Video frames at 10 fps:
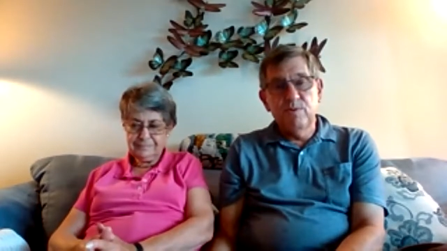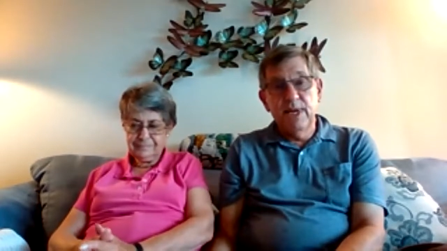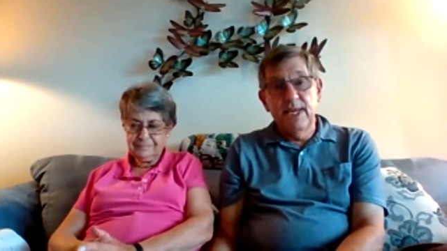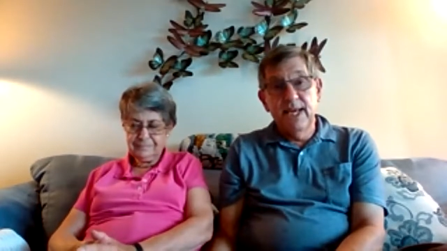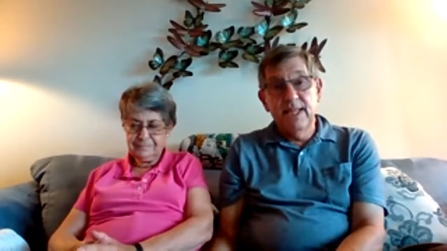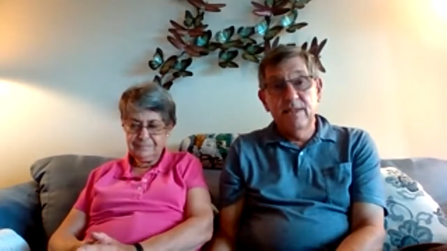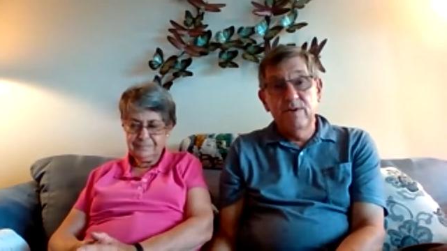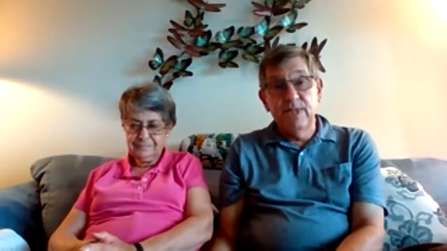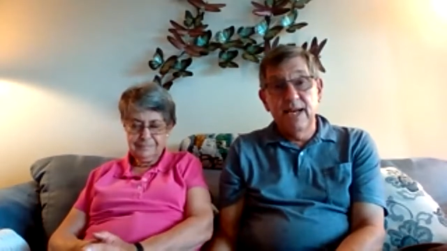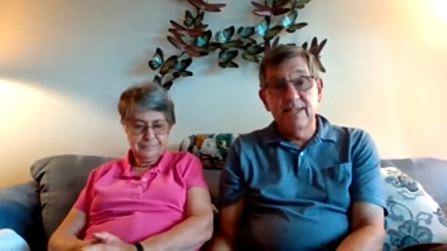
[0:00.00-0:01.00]
Speaker 1: 28,
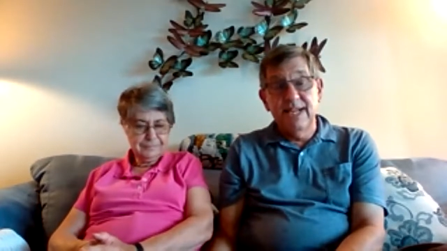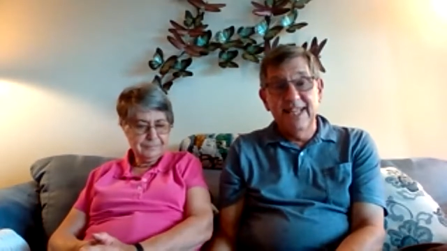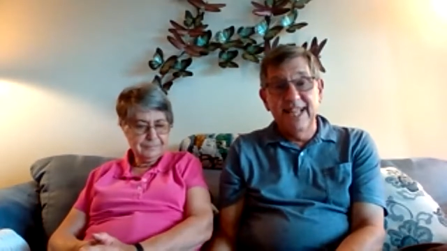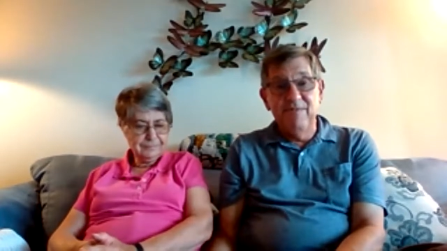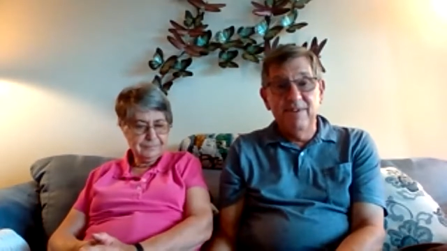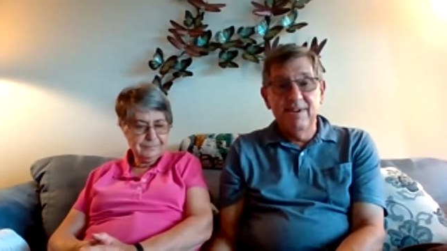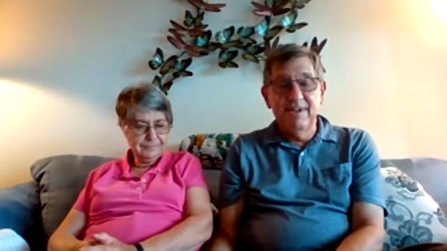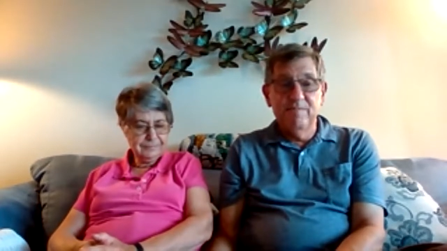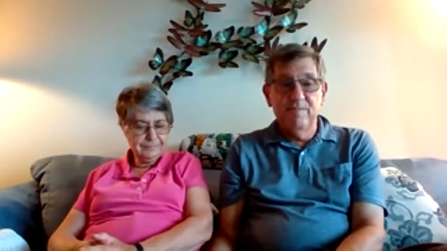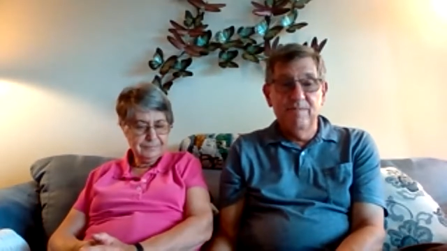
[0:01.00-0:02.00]
2011,
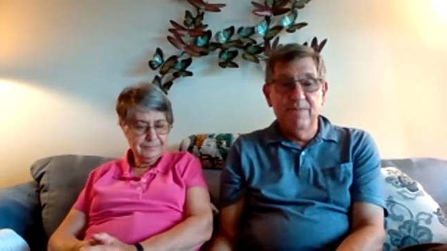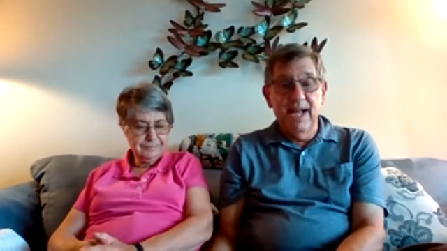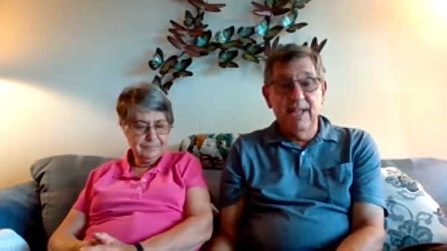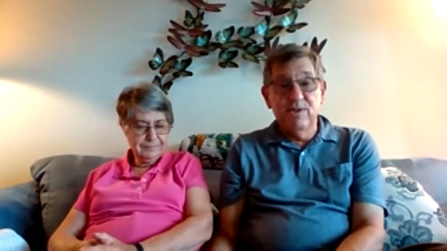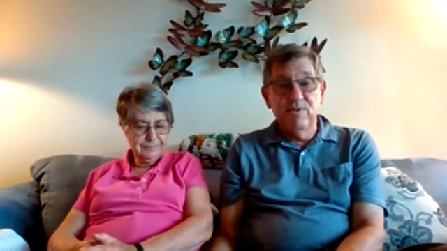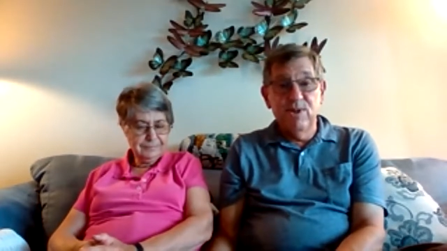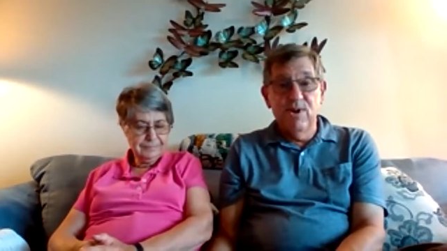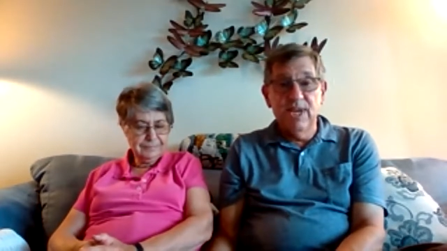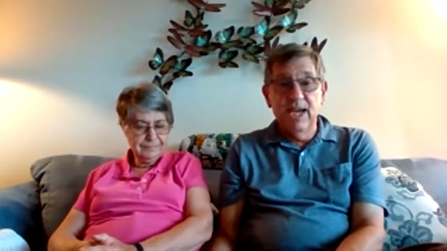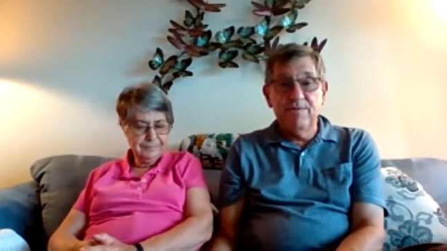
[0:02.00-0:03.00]
not too
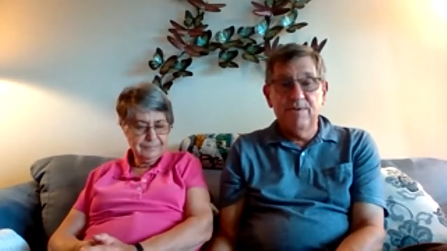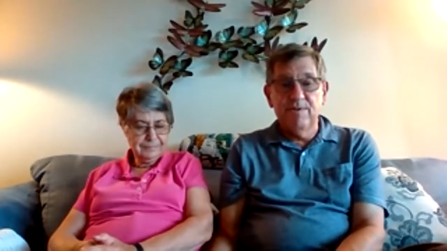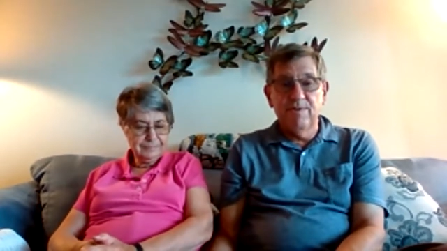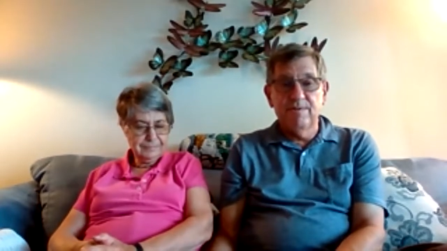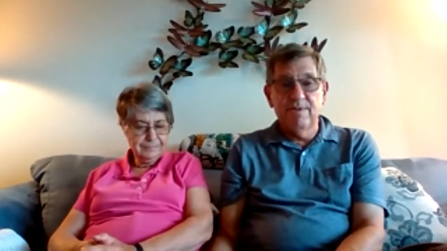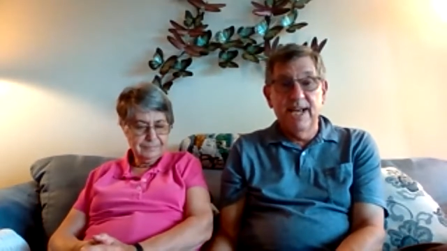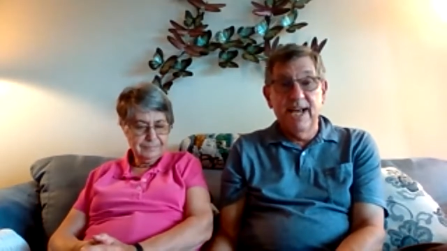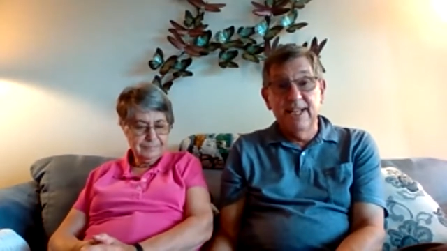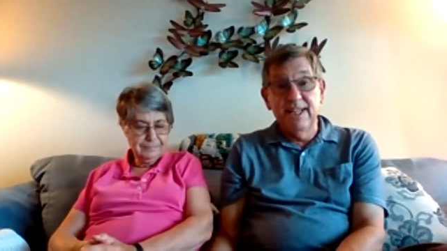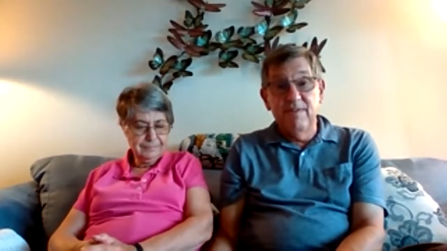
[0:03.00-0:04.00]
long after
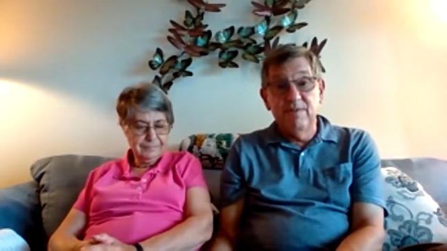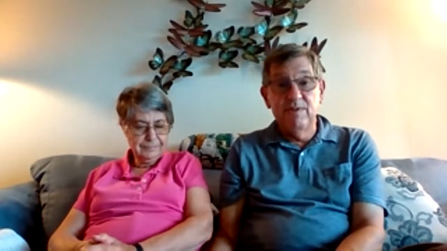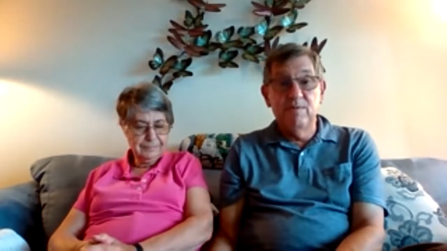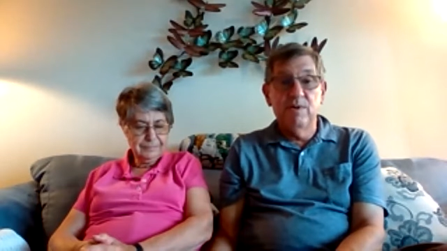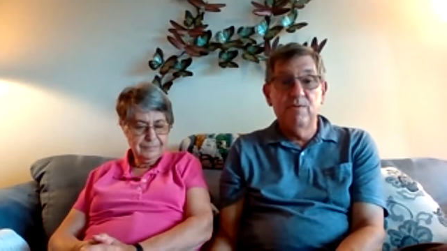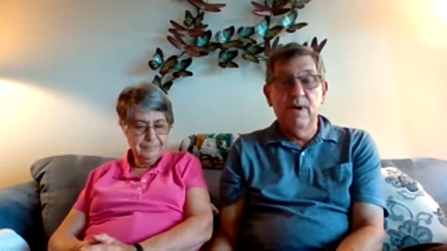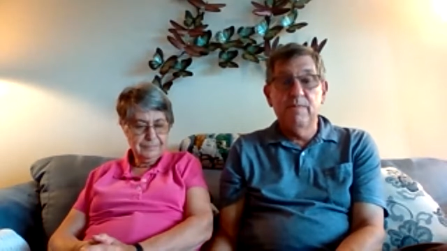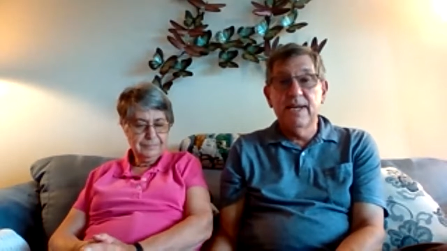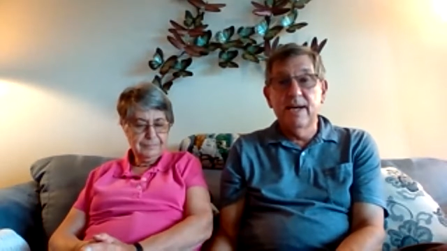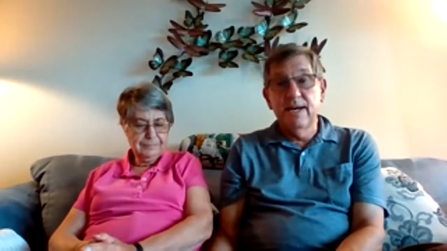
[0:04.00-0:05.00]
9 11, when
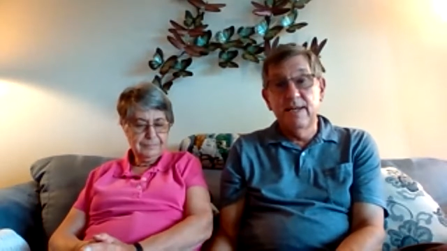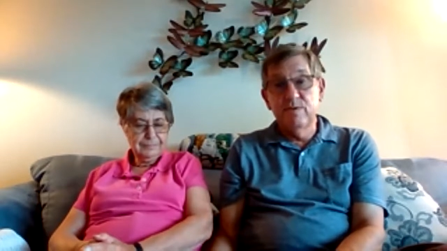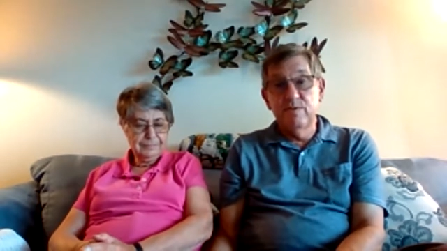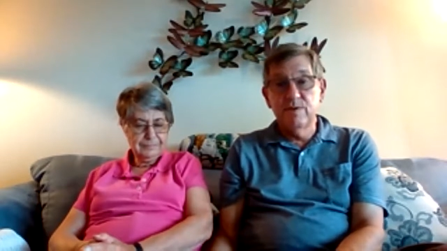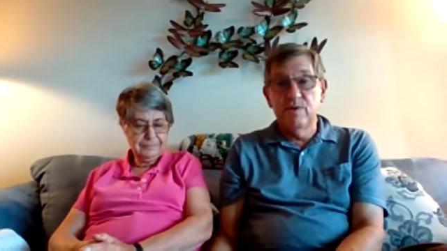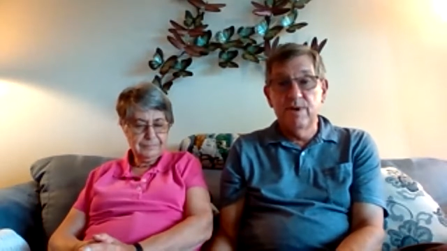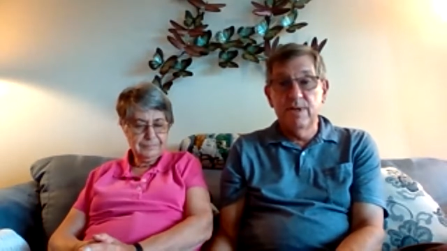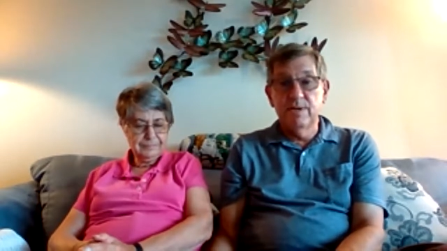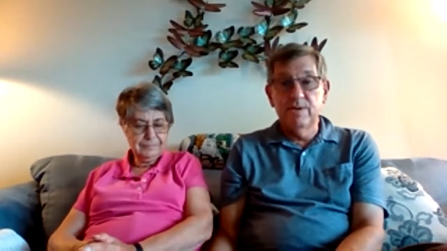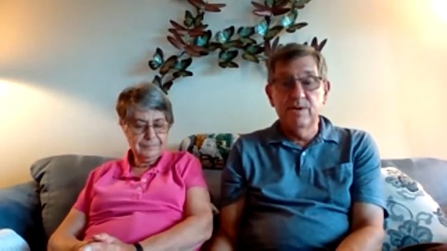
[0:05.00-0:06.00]
Rabbi Kahn, who was going
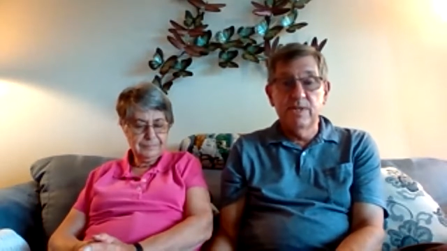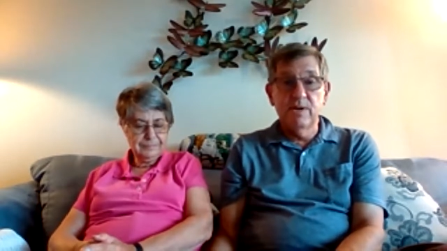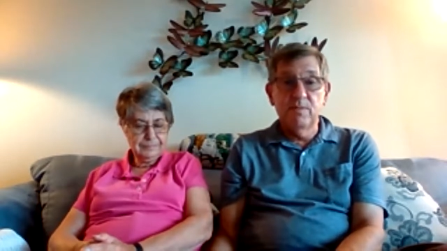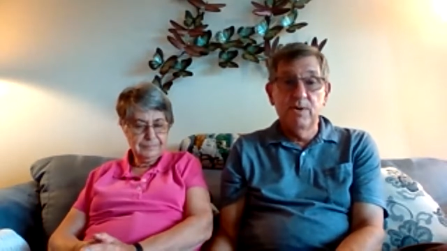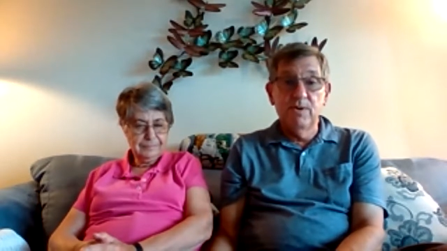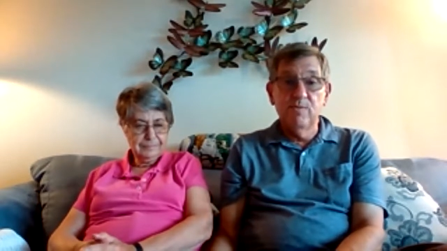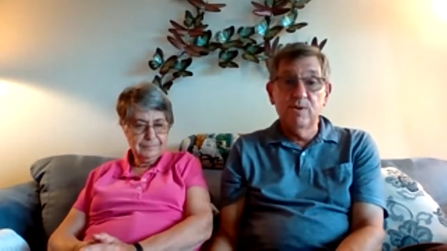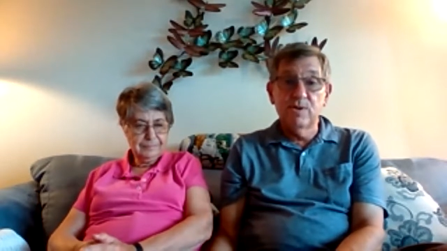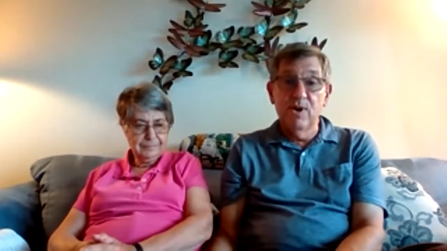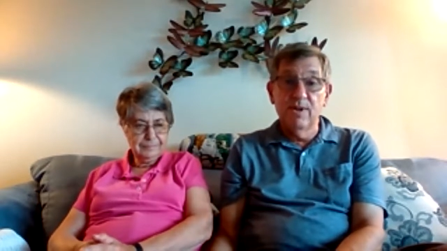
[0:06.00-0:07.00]
to do the ceremony,
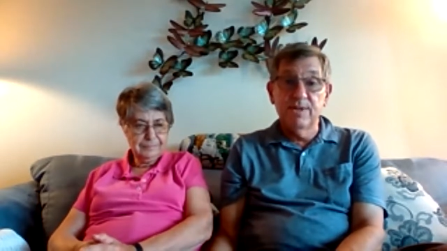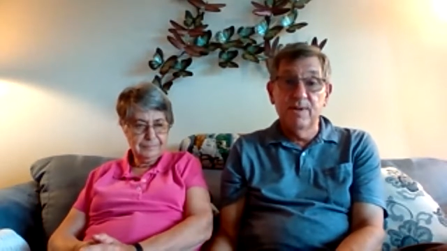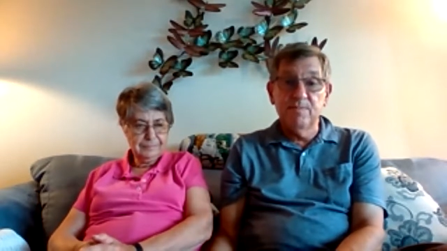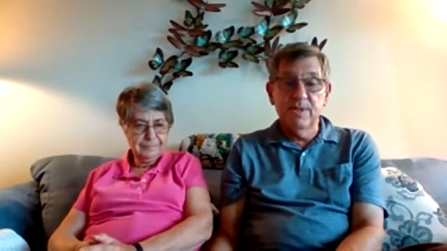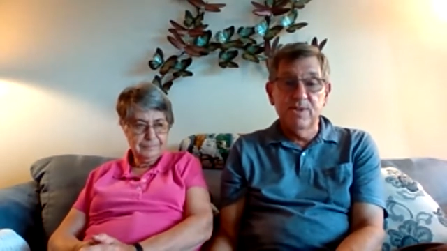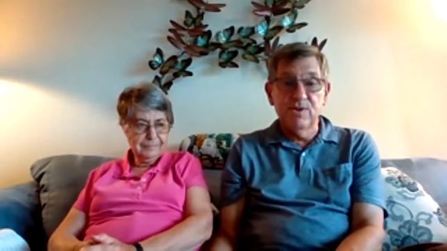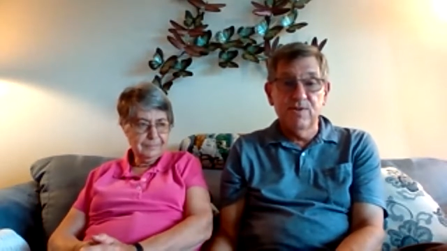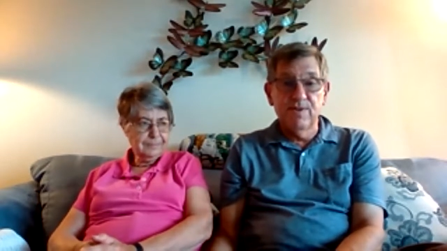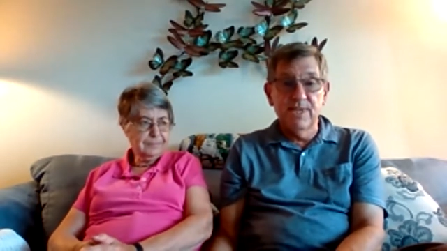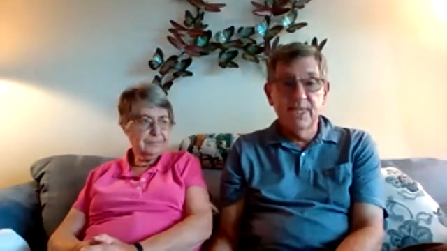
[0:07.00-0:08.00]
was called up to
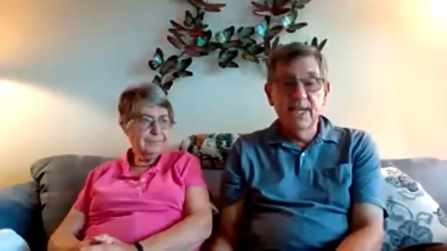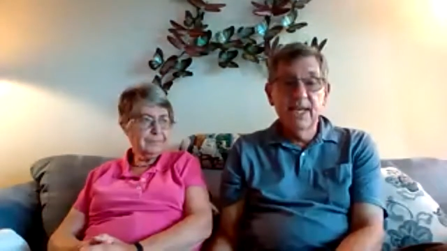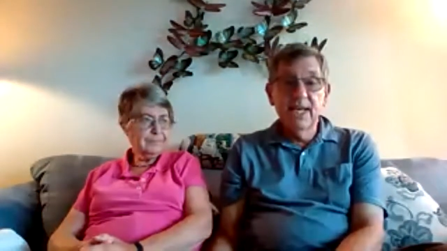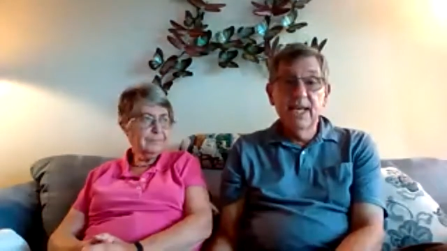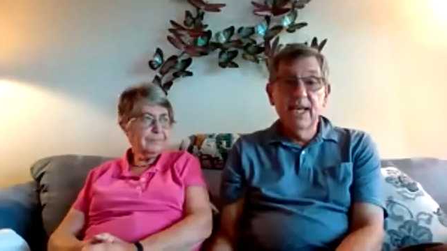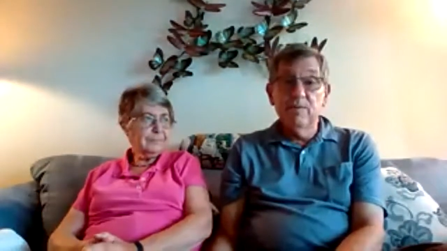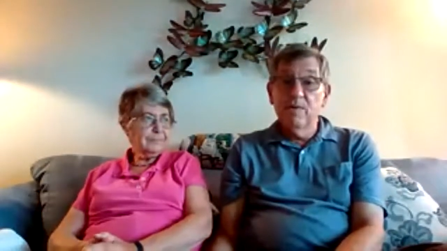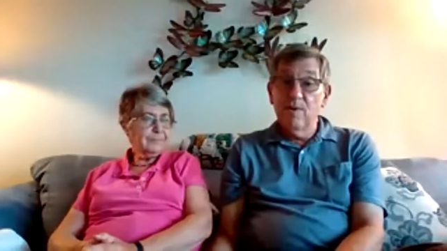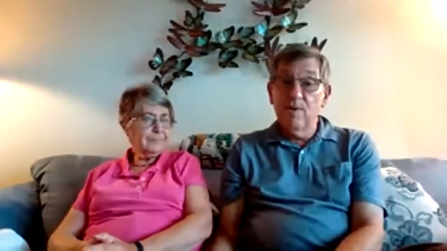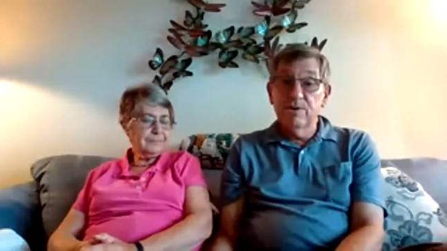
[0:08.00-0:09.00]
service. And we
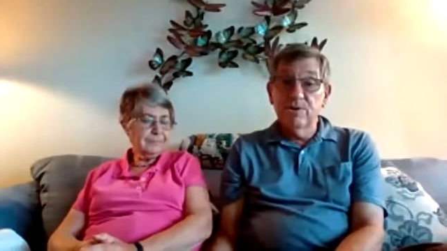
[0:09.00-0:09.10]
weren't